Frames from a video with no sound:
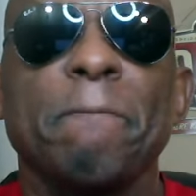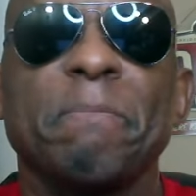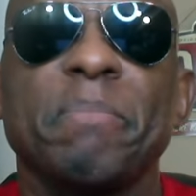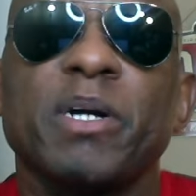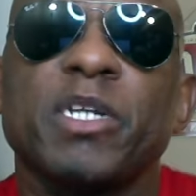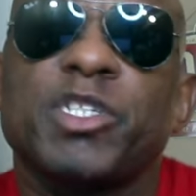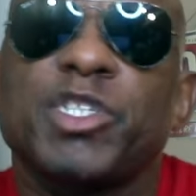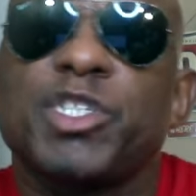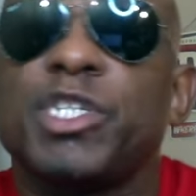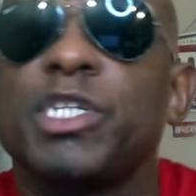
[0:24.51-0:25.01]

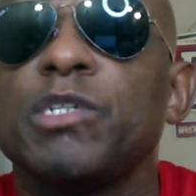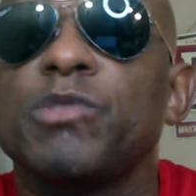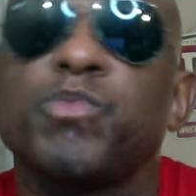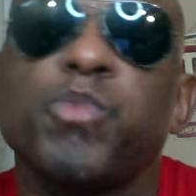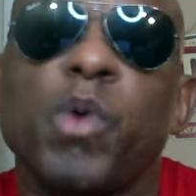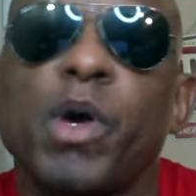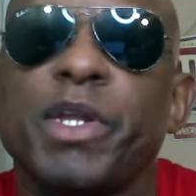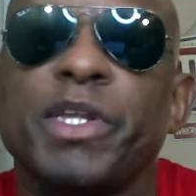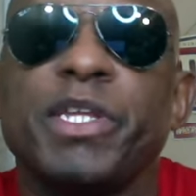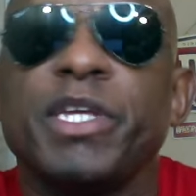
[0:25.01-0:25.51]
But she
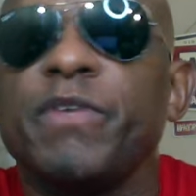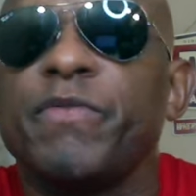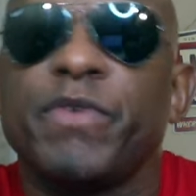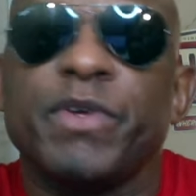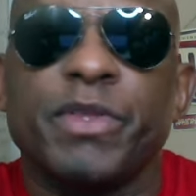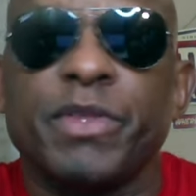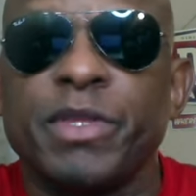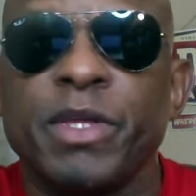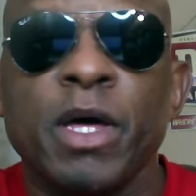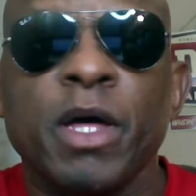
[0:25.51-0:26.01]
wasn't
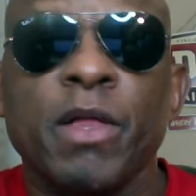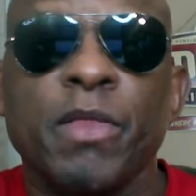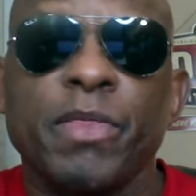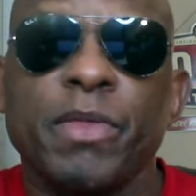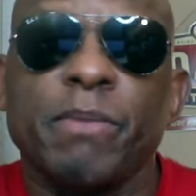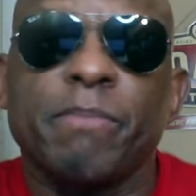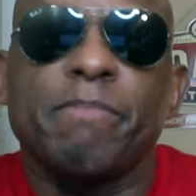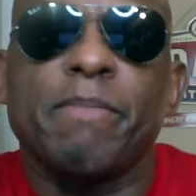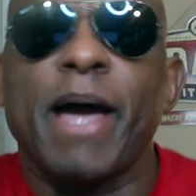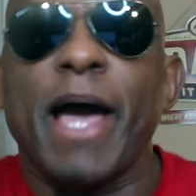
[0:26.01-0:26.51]
even
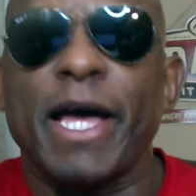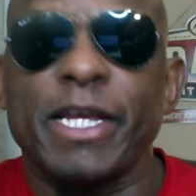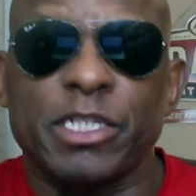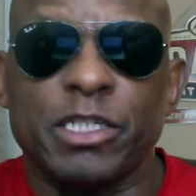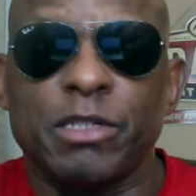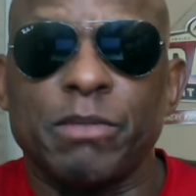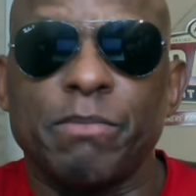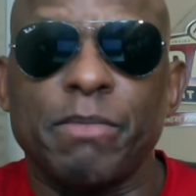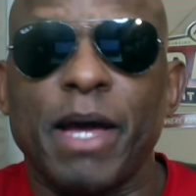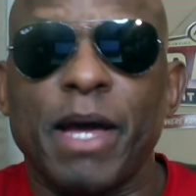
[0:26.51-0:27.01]
the
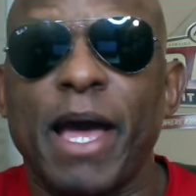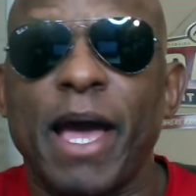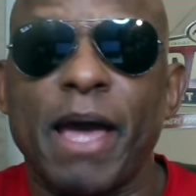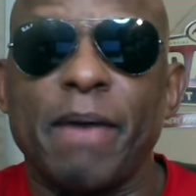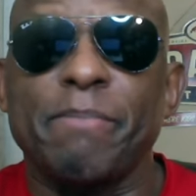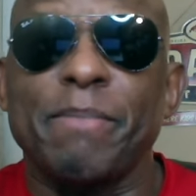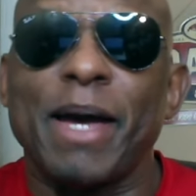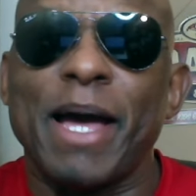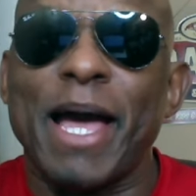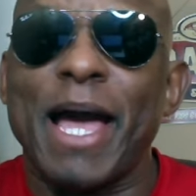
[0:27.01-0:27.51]

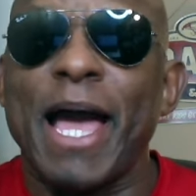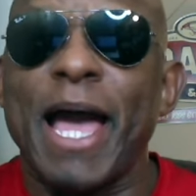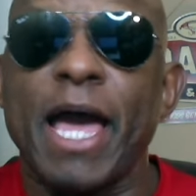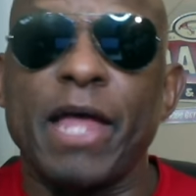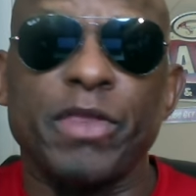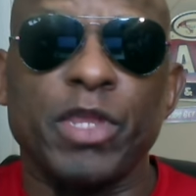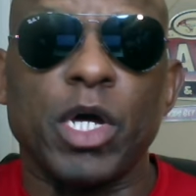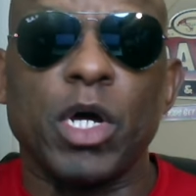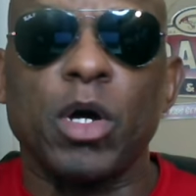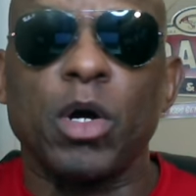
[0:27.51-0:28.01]
mastermind
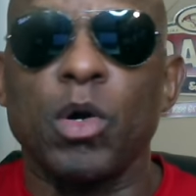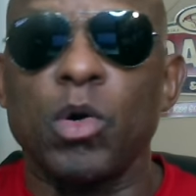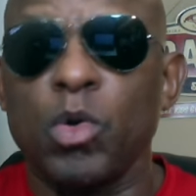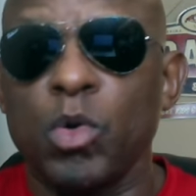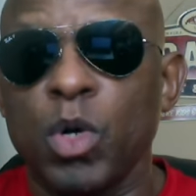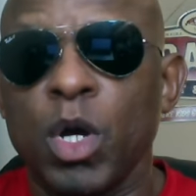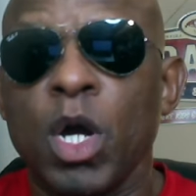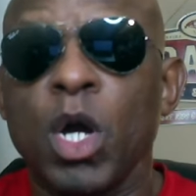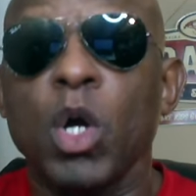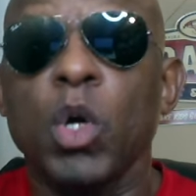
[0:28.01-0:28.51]
behind the
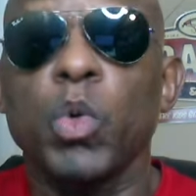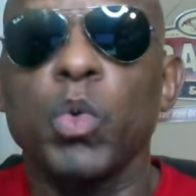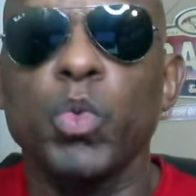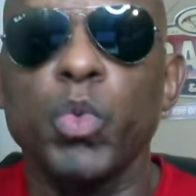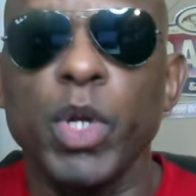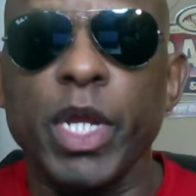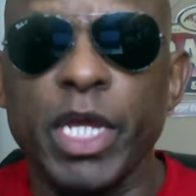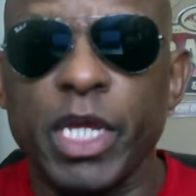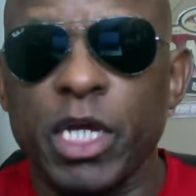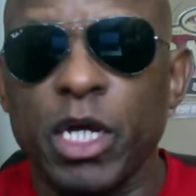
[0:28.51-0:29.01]
whole
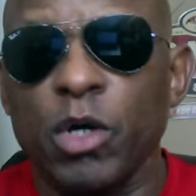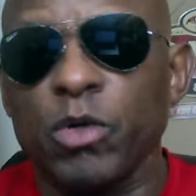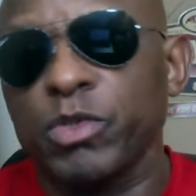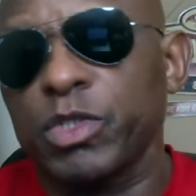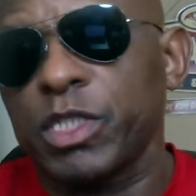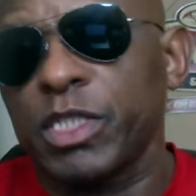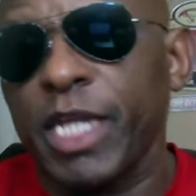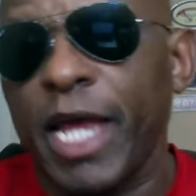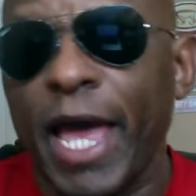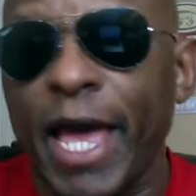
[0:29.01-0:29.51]
RICO
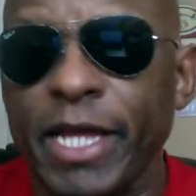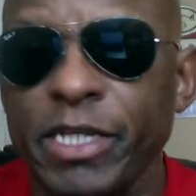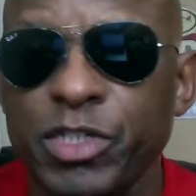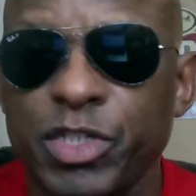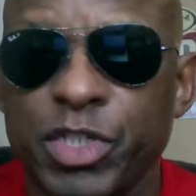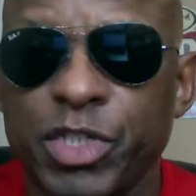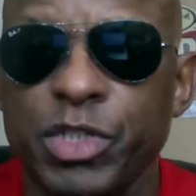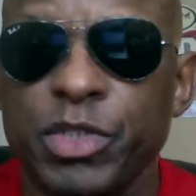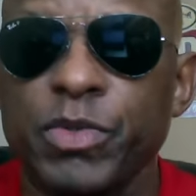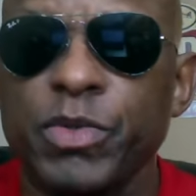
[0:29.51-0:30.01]

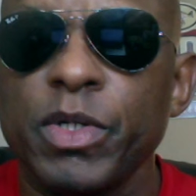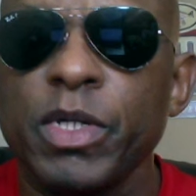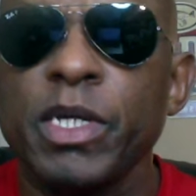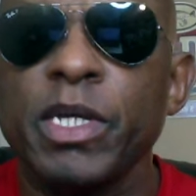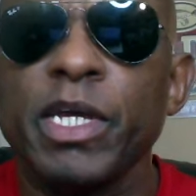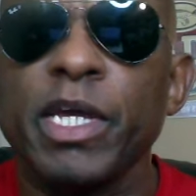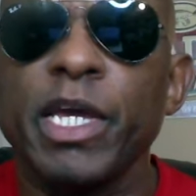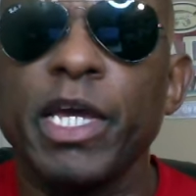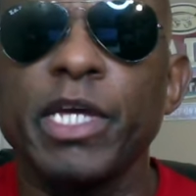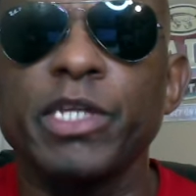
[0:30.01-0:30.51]
statute.
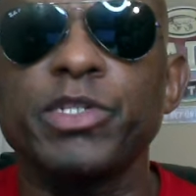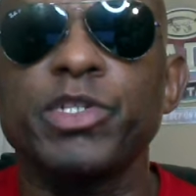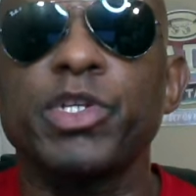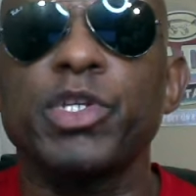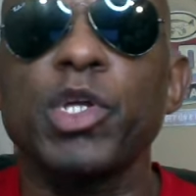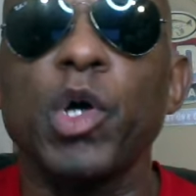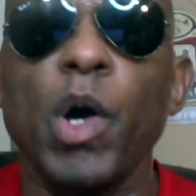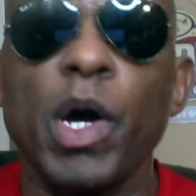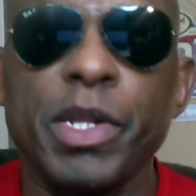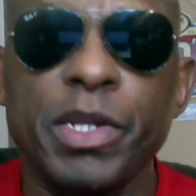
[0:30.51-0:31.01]
It's
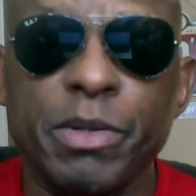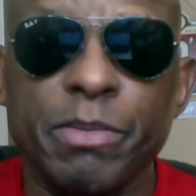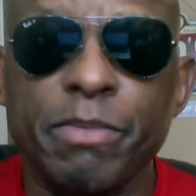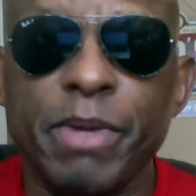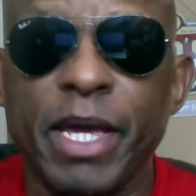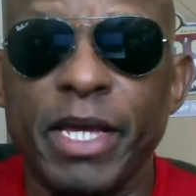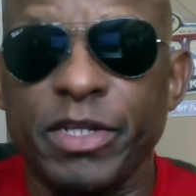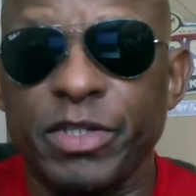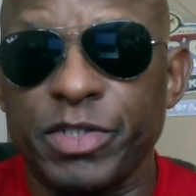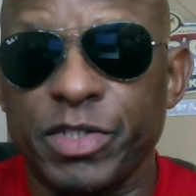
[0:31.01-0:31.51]
starting to
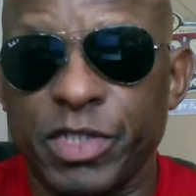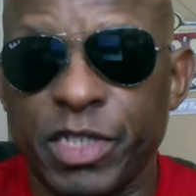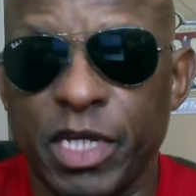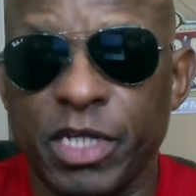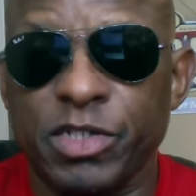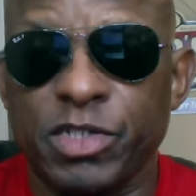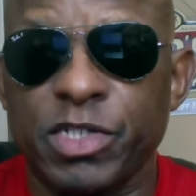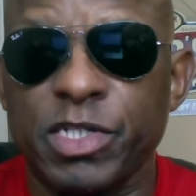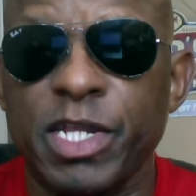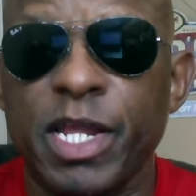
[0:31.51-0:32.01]
make
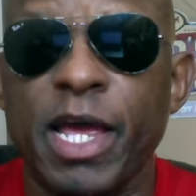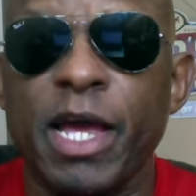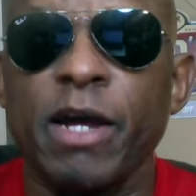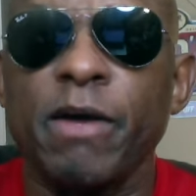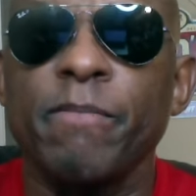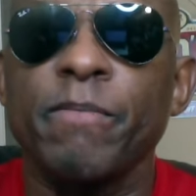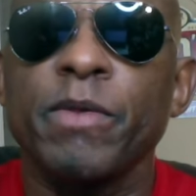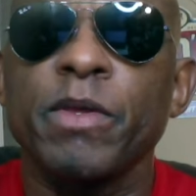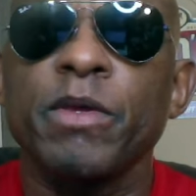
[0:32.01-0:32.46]
sense now.